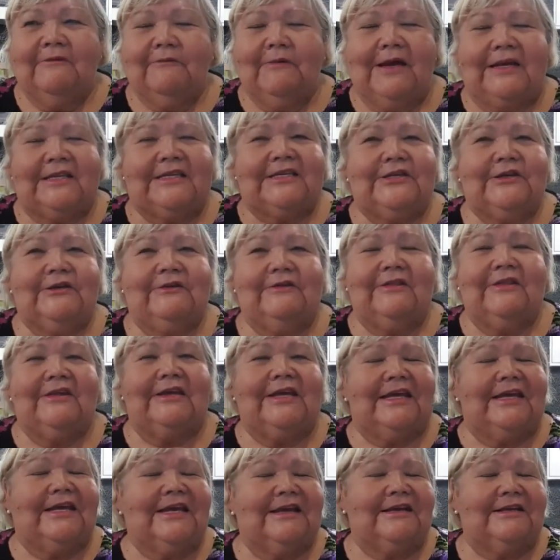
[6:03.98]
went to
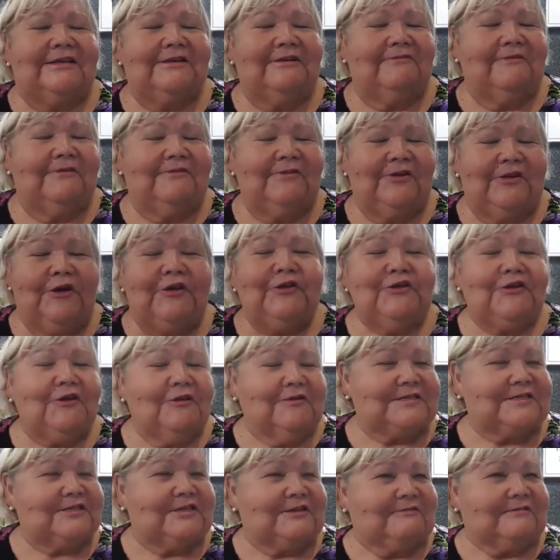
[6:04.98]
the youth
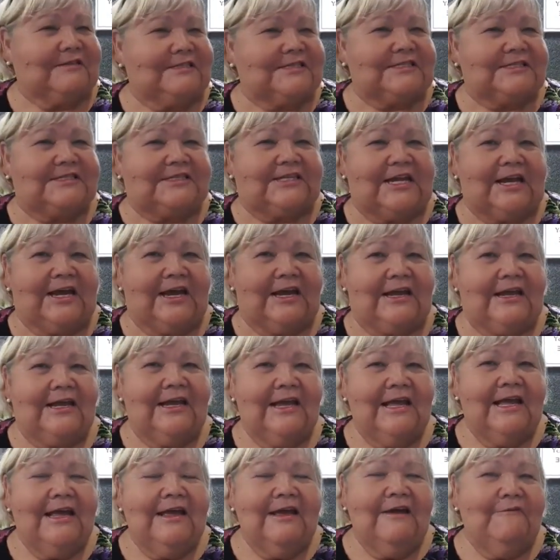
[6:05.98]
hospital to stay
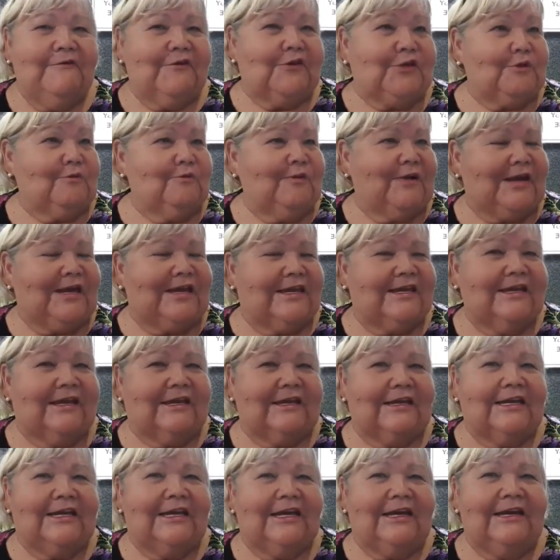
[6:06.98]
for the week,
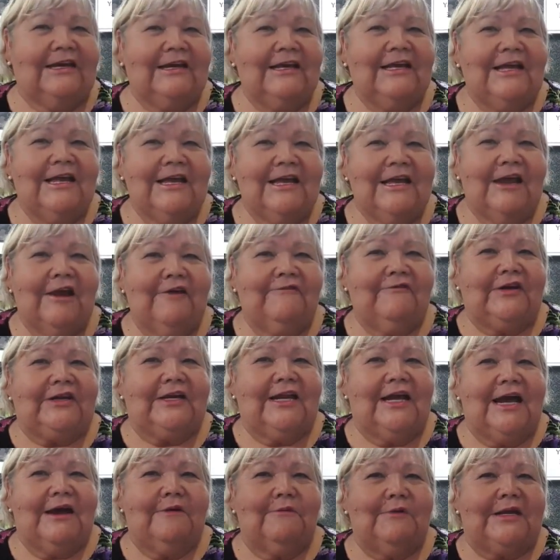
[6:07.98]
and every
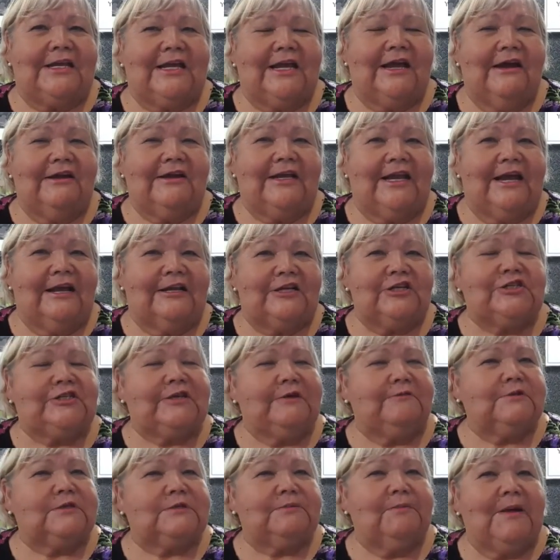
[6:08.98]
day we'd go down.
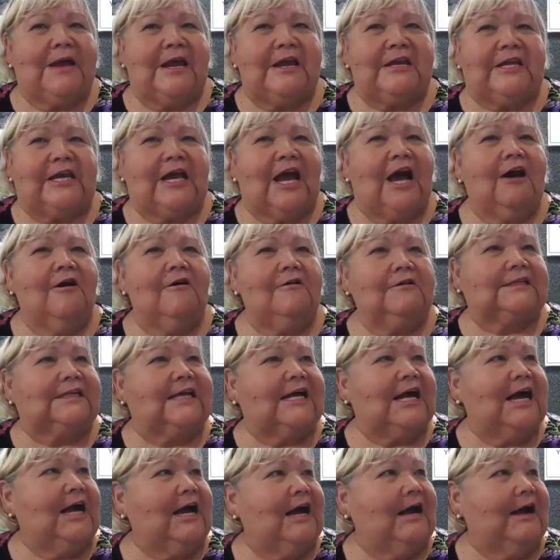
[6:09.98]
She was painting old
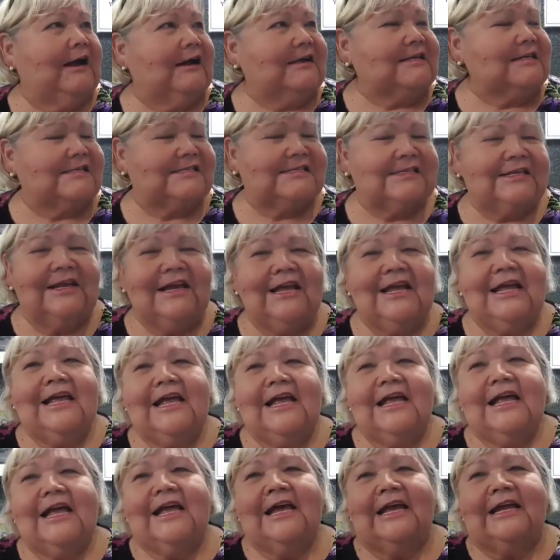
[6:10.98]
cars. Right.
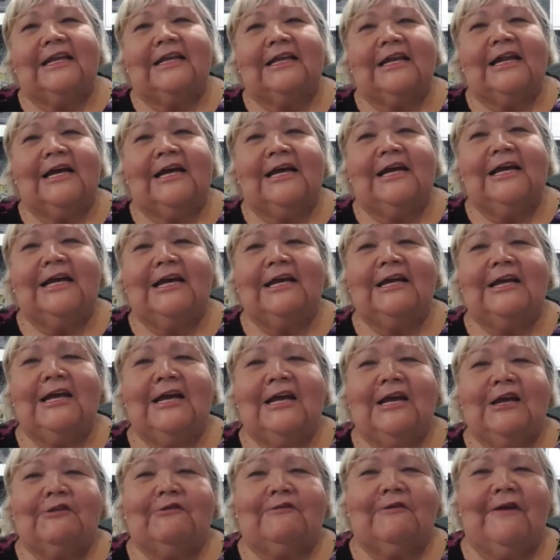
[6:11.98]
And
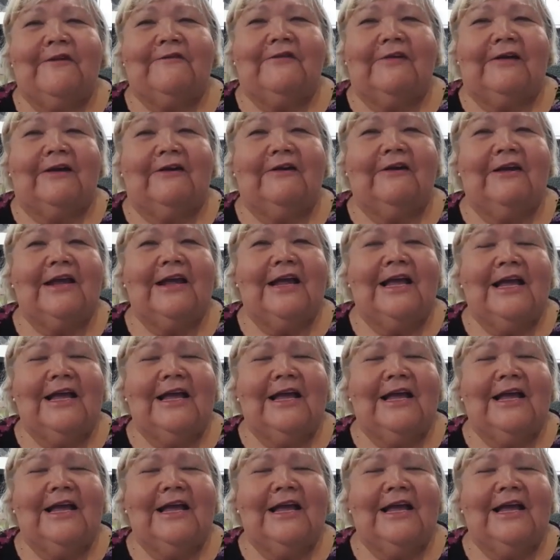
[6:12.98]
Trevor,